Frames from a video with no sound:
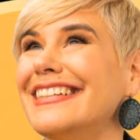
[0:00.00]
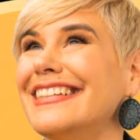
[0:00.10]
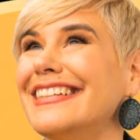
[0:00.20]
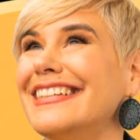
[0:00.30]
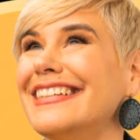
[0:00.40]

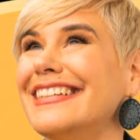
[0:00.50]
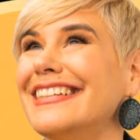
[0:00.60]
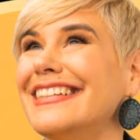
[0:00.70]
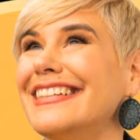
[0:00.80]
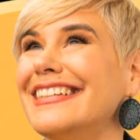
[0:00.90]

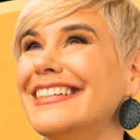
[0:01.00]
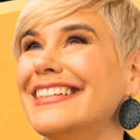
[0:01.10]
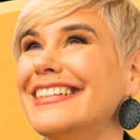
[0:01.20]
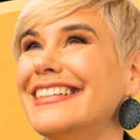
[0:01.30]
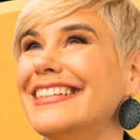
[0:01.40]

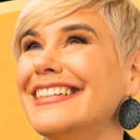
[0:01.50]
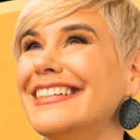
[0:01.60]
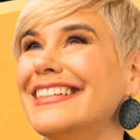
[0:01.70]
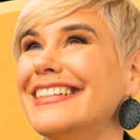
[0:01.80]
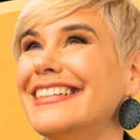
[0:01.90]

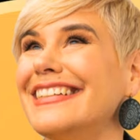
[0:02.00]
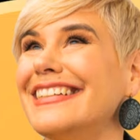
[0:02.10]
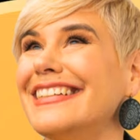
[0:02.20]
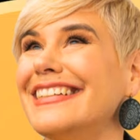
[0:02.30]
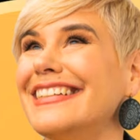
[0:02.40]

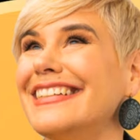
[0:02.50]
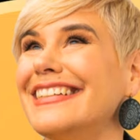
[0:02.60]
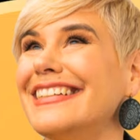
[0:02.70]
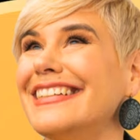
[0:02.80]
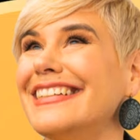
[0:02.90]

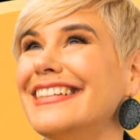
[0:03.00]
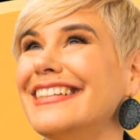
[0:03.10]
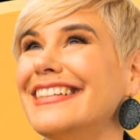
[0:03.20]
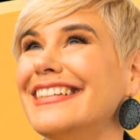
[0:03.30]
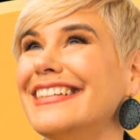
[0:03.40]

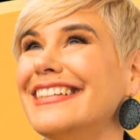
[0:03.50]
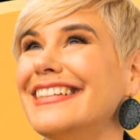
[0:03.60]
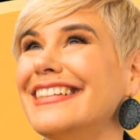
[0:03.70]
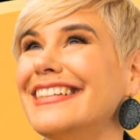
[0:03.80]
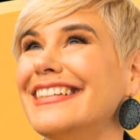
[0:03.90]

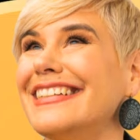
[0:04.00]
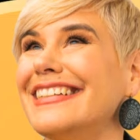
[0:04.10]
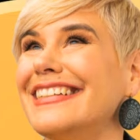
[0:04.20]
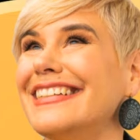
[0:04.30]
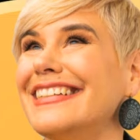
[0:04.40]

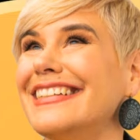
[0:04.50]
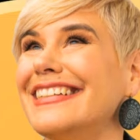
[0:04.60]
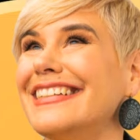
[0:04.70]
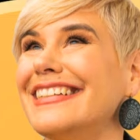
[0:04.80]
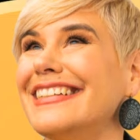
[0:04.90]

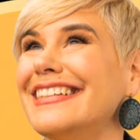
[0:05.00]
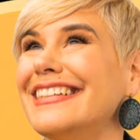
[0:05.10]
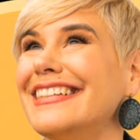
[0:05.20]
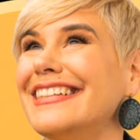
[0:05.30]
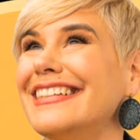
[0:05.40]

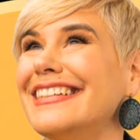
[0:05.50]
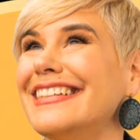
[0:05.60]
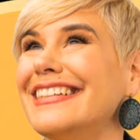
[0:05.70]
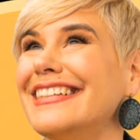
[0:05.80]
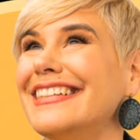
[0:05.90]

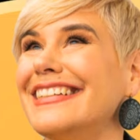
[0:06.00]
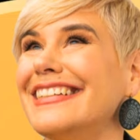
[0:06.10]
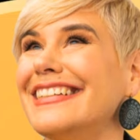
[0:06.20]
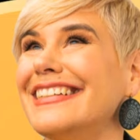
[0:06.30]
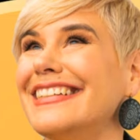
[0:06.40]

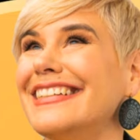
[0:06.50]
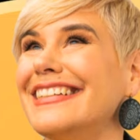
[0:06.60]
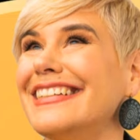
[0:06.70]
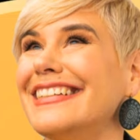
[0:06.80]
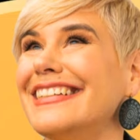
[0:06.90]

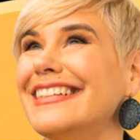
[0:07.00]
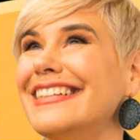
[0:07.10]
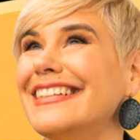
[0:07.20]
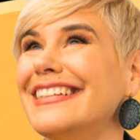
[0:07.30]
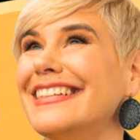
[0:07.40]

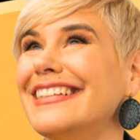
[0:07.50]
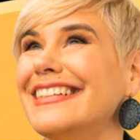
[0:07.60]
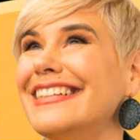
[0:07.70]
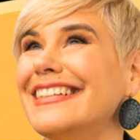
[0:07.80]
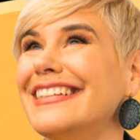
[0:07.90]
[no speech]